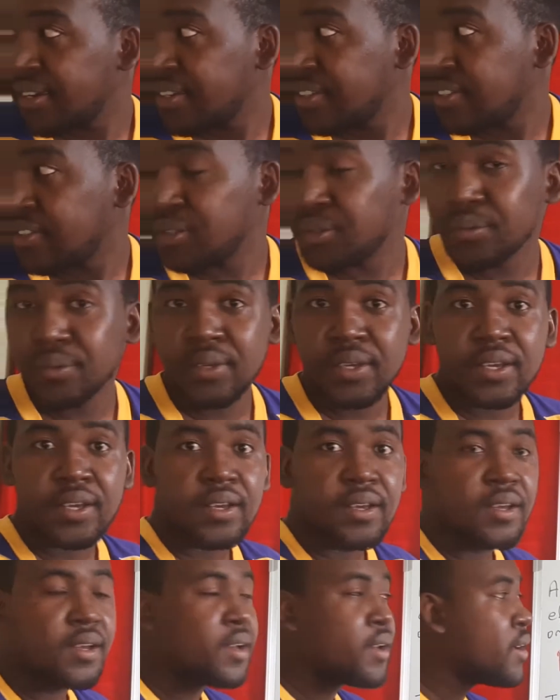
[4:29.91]
So
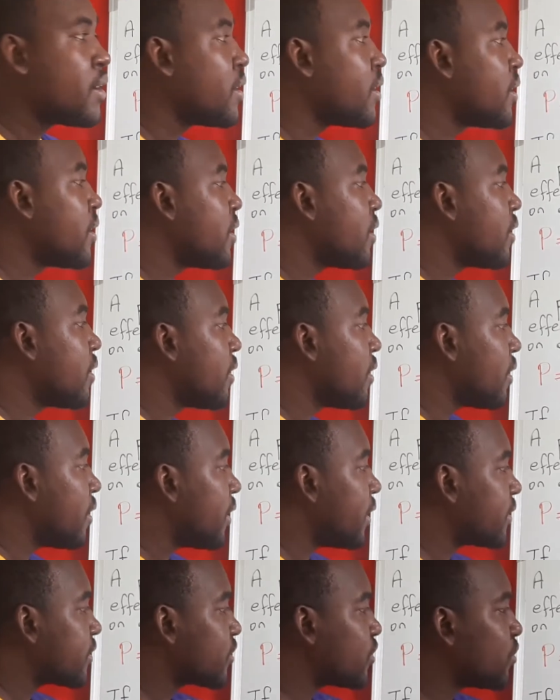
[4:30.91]

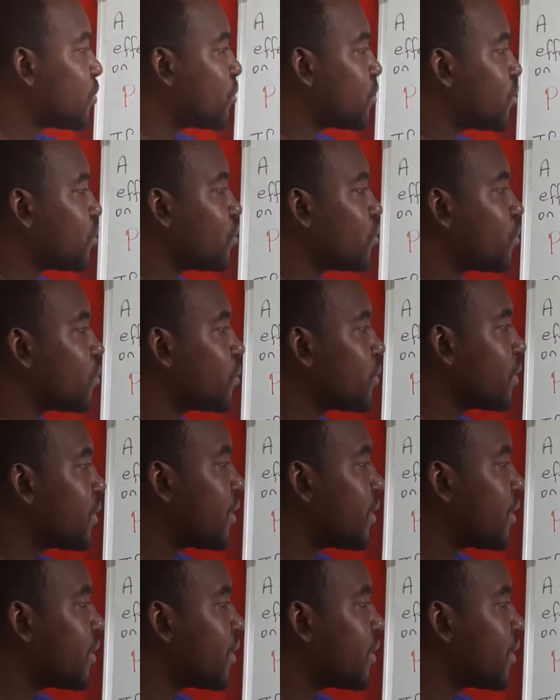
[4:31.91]
let's go to